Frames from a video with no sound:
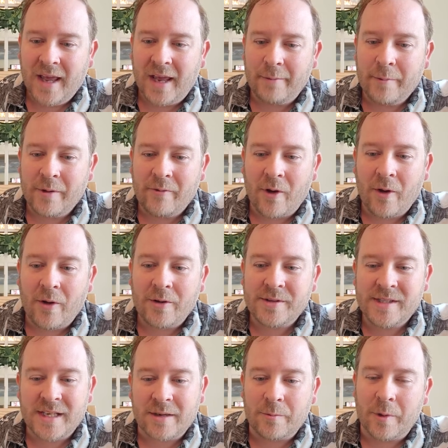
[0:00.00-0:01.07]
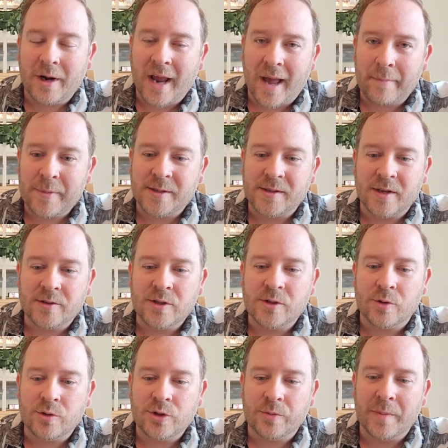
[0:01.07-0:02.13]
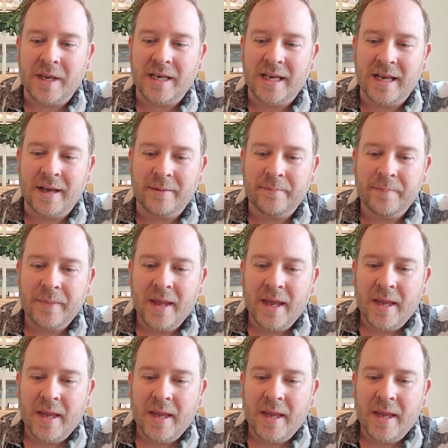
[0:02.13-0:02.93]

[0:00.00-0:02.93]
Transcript: And we've all seen what happens on social media